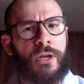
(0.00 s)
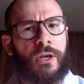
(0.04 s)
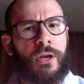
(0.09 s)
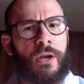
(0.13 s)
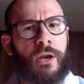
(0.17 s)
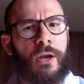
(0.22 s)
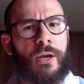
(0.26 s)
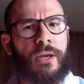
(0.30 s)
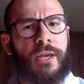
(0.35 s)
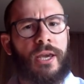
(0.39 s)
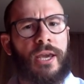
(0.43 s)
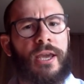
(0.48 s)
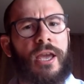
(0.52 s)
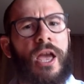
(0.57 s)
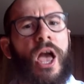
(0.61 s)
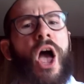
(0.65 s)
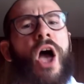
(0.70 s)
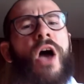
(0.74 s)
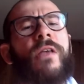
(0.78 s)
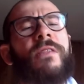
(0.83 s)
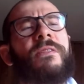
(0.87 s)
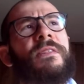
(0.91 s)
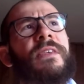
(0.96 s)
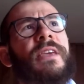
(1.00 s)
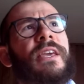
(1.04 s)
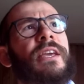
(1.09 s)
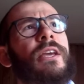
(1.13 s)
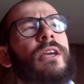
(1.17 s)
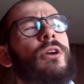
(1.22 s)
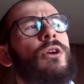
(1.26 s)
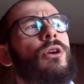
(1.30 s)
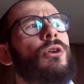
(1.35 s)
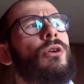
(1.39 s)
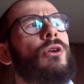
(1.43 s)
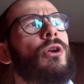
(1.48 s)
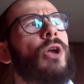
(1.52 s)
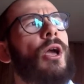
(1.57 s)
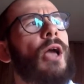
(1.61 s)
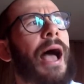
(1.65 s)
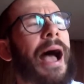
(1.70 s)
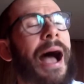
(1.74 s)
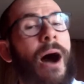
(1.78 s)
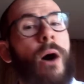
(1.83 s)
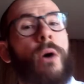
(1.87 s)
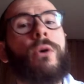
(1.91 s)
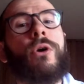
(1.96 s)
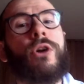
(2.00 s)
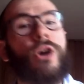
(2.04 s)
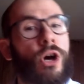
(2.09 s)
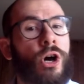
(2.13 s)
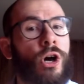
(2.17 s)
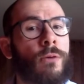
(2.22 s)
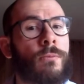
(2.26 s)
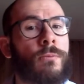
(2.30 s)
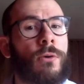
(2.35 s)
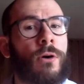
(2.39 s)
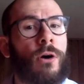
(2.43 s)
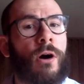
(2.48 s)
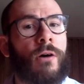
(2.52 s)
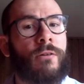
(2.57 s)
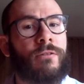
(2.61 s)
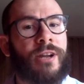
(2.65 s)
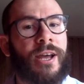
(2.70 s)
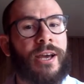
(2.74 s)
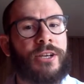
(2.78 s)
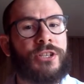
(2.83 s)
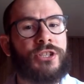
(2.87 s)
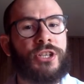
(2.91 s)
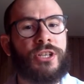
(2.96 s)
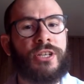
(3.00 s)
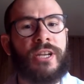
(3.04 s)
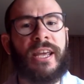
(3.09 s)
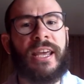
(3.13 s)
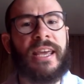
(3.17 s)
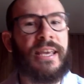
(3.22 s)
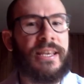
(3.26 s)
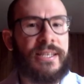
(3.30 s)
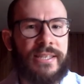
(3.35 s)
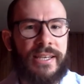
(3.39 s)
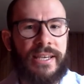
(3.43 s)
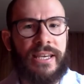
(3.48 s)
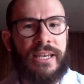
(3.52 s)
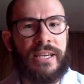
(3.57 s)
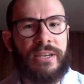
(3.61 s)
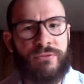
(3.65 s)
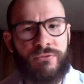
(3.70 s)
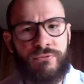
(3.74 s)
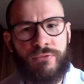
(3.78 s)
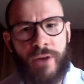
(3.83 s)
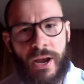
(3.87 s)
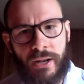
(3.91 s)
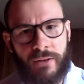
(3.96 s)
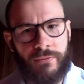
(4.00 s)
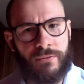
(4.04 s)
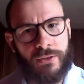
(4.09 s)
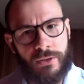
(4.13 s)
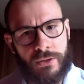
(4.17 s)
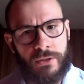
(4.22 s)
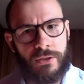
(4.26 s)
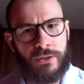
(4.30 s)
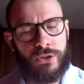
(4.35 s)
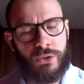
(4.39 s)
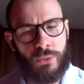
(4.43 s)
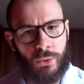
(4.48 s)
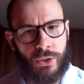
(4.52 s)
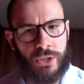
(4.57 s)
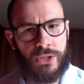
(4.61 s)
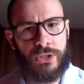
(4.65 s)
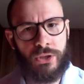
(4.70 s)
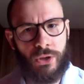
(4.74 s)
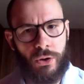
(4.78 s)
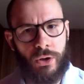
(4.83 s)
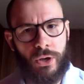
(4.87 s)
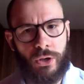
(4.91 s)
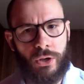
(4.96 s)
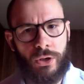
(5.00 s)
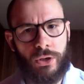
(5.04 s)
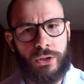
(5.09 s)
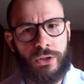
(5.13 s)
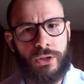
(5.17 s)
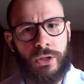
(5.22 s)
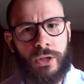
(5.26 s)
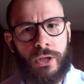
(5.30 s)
Okay, the outcome of an action is irrelevant to what is going on.